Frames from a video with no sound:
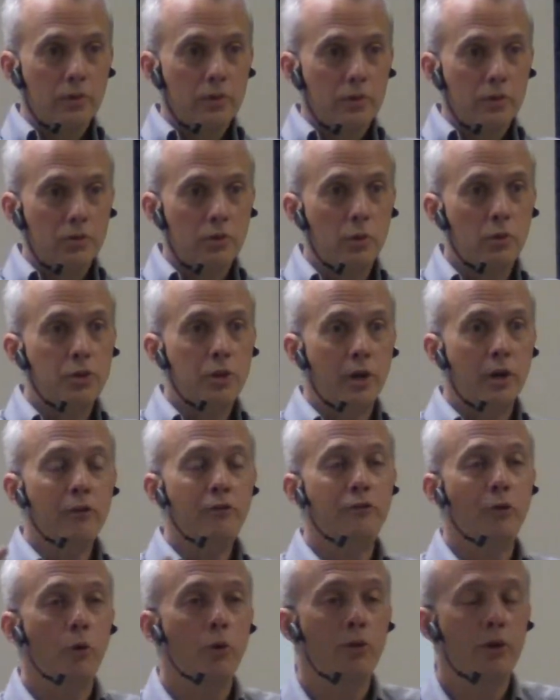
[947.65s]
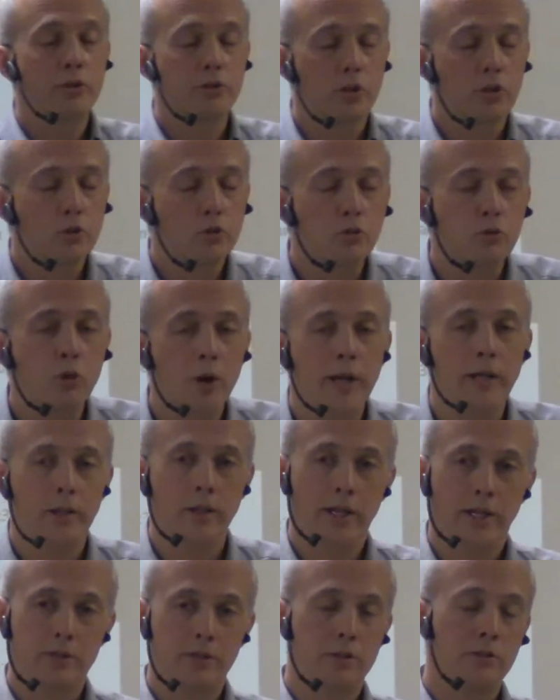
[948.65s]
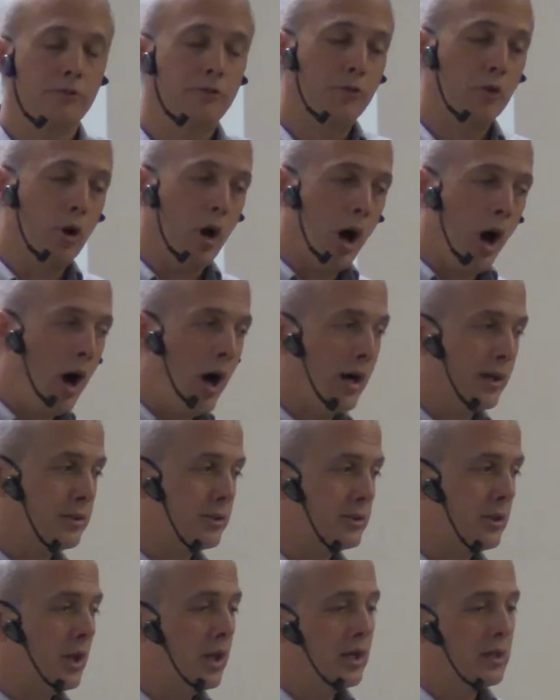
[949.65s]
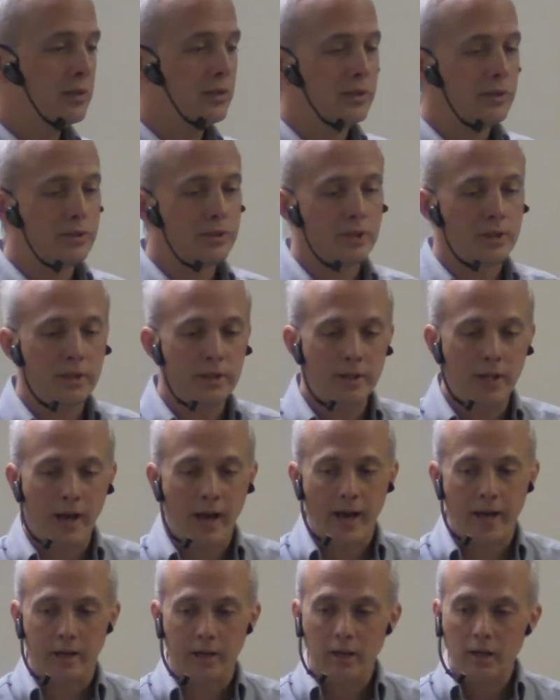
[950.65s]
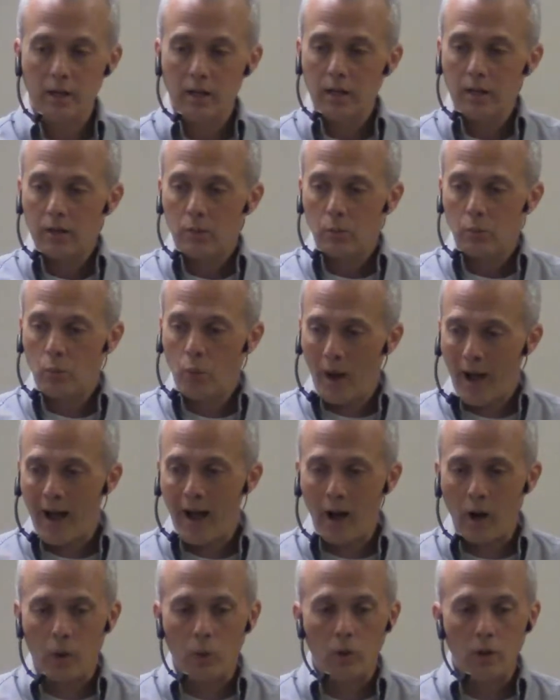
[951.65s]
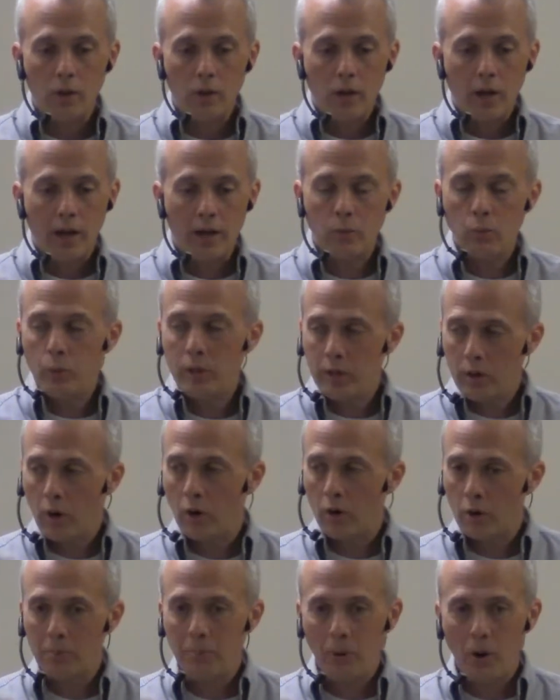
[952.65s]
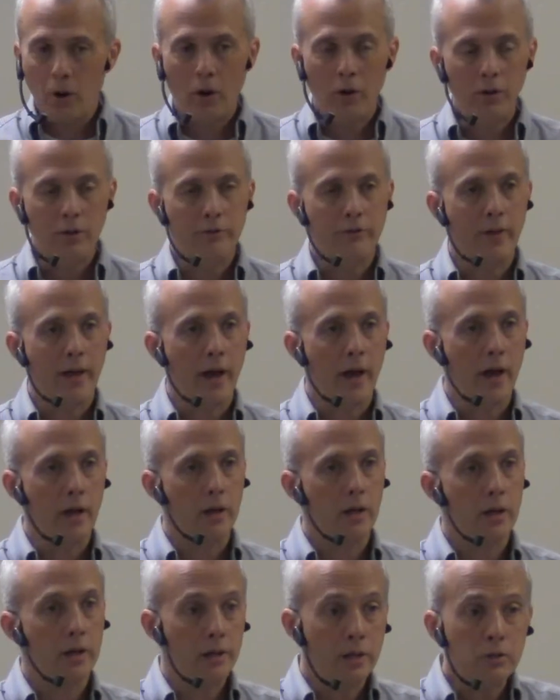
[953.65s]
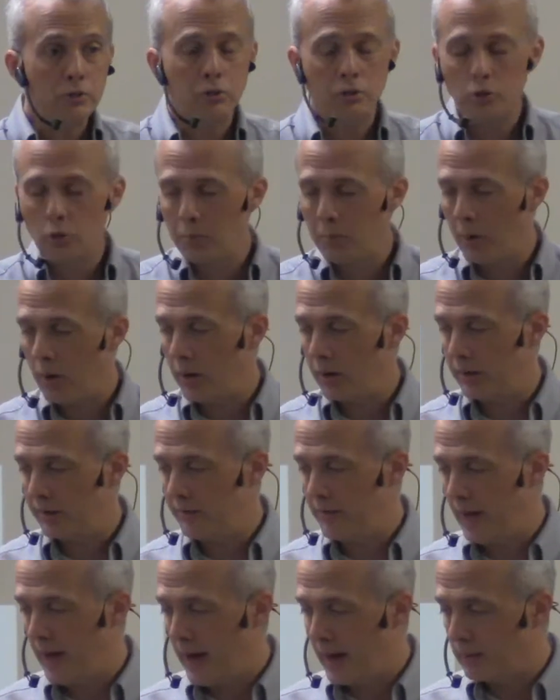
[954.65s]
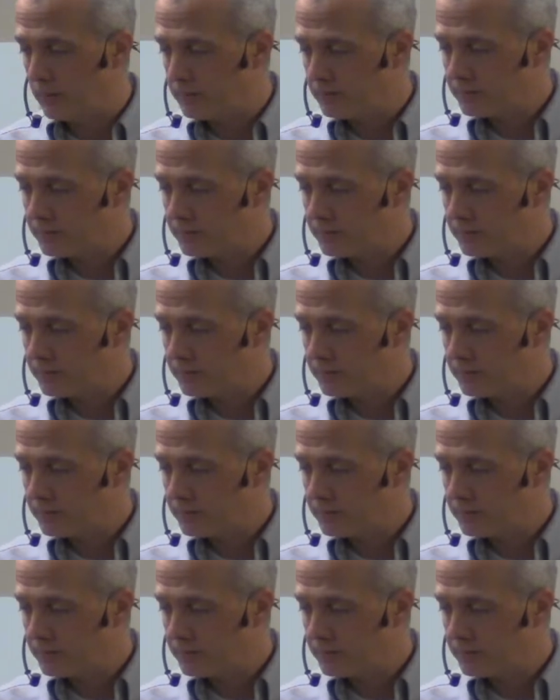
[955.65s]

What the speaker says: So therefore, there's a great lesson for us to see that, wow, and we are a part of that, an integral part of that.